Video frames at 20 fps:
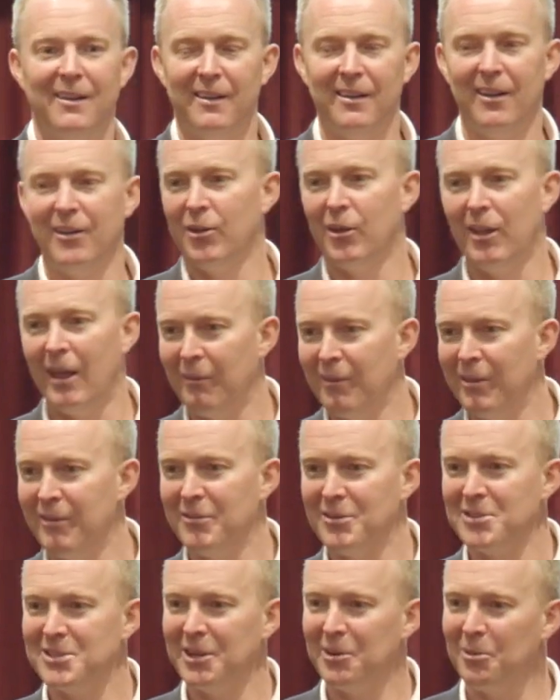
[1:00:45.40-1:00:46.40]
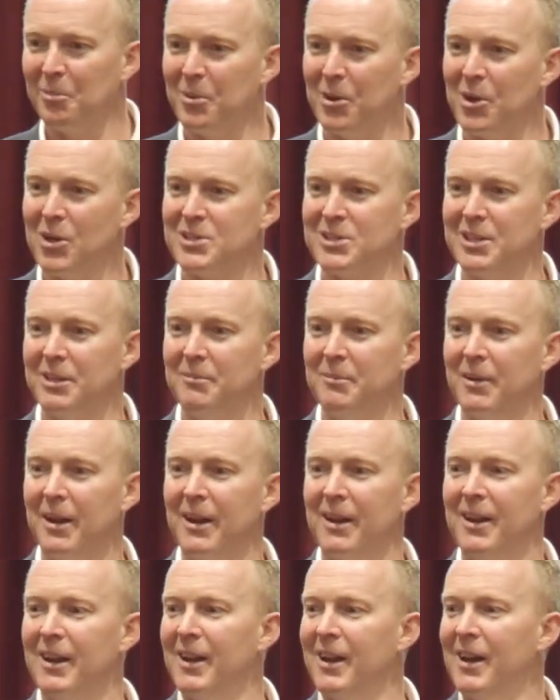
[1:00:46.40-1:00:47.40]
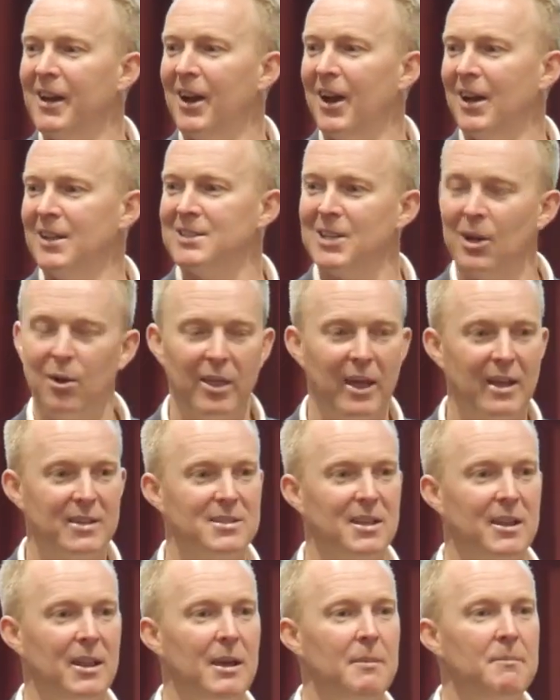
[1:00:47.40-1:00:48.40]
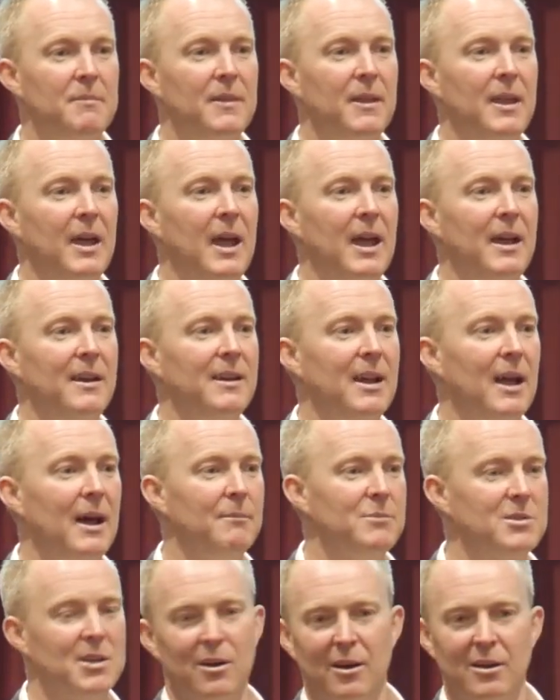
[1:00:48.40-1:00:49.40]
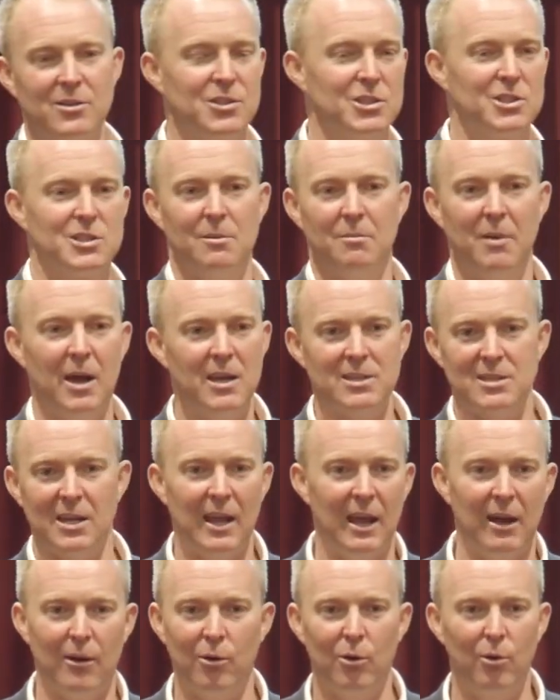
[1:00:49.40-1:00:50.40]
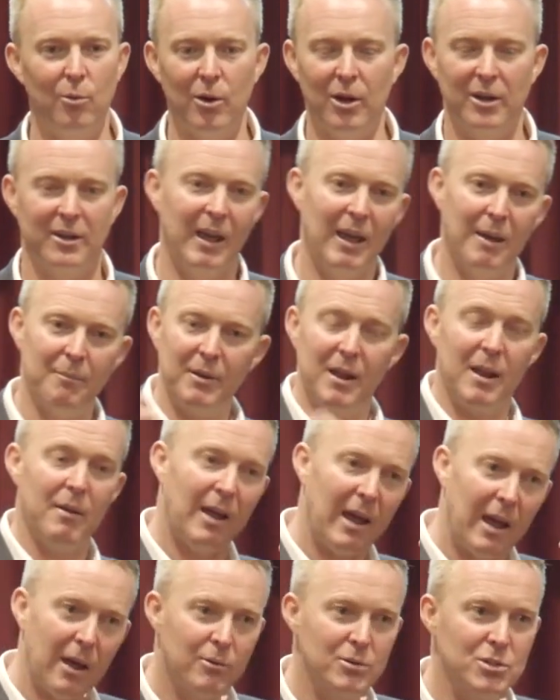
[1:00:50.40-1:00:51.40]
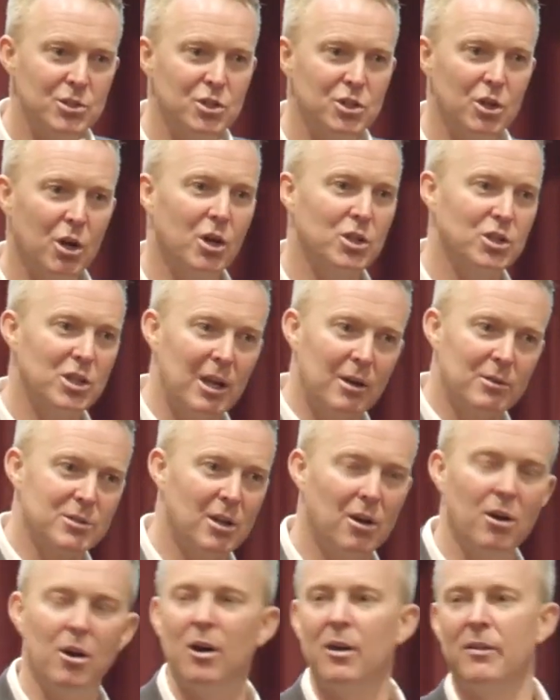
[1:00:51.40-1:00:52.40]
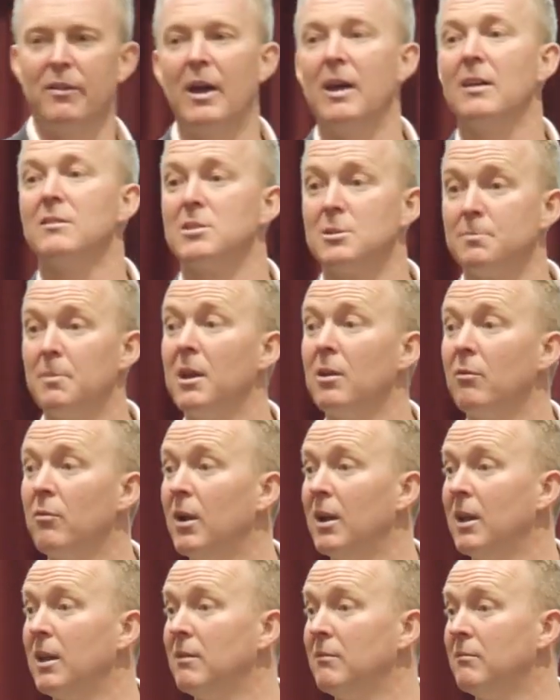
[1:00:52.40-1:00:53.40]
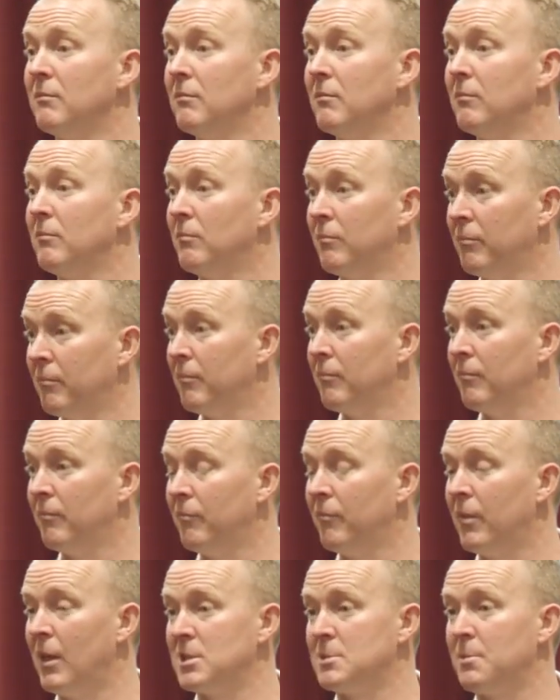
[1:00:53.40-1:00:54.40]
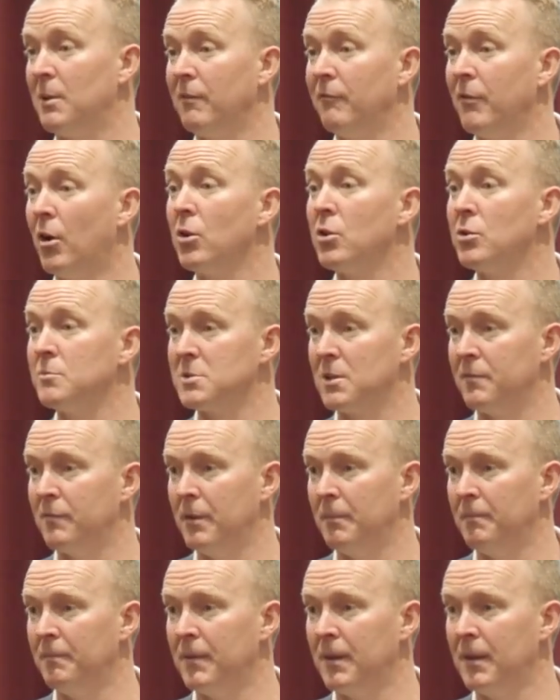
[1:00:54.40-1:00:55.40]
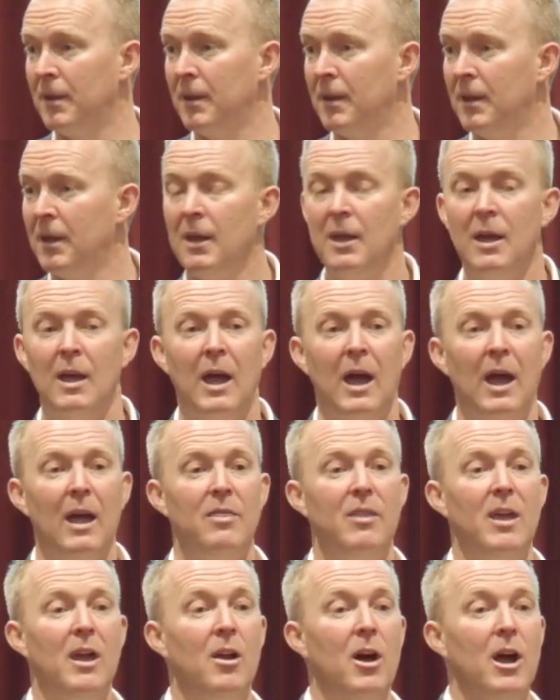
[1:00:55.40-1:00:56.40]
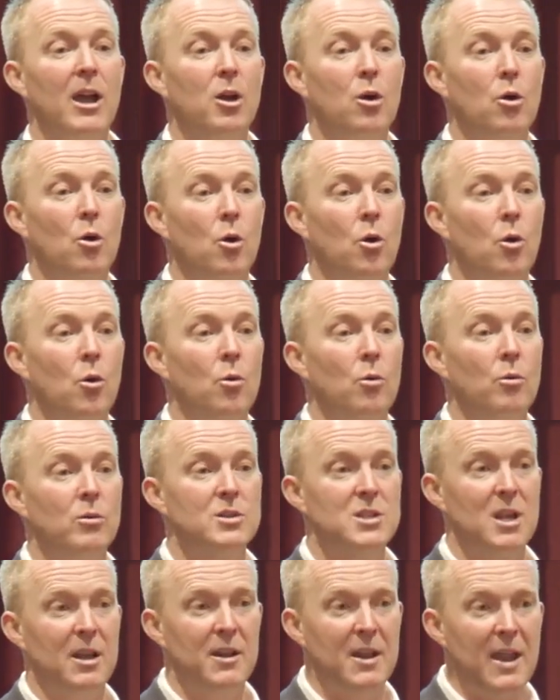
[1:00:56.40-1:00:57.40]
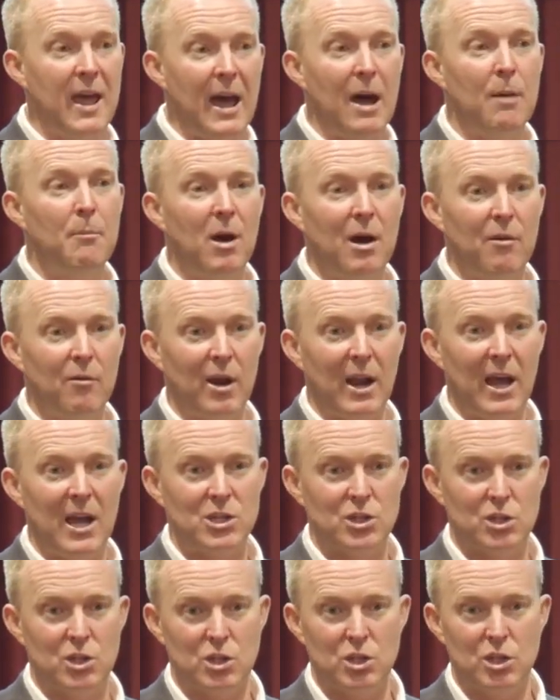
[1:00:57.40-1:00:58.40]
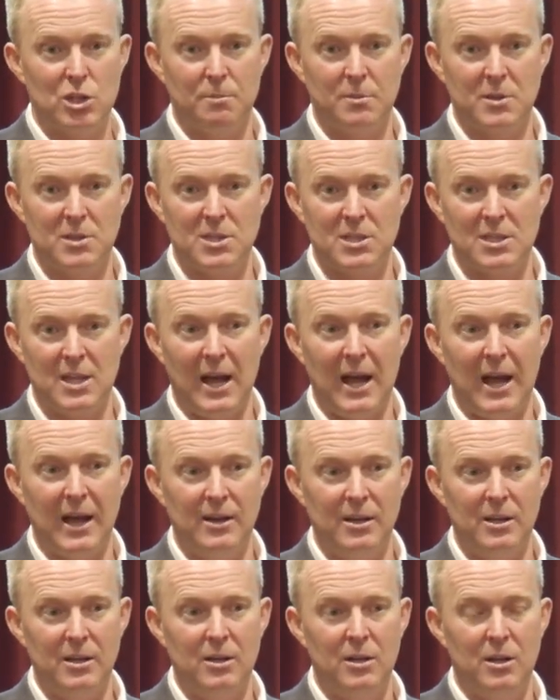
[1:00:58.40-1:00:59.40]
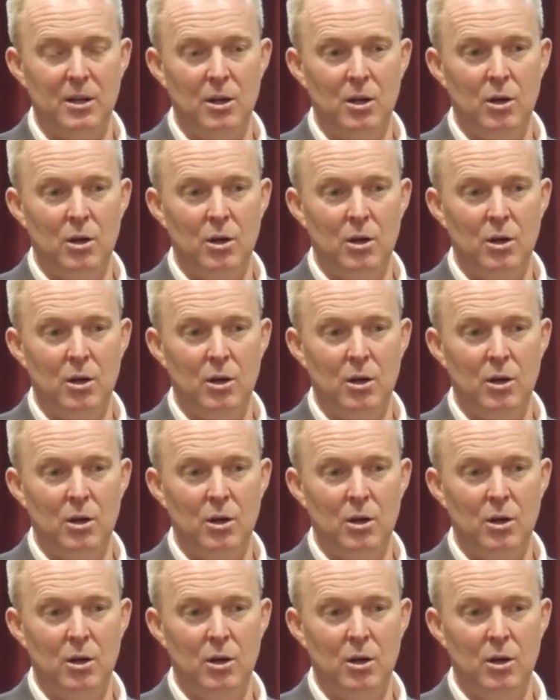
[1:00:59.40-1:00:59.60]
I do that with every single person, but I tell that to them. And um, so it's just amazing how it all worked out. But anyway, how is Josh? How's oh? And they speak really, they speak volumes of them. And then I call. So now my relationship has started.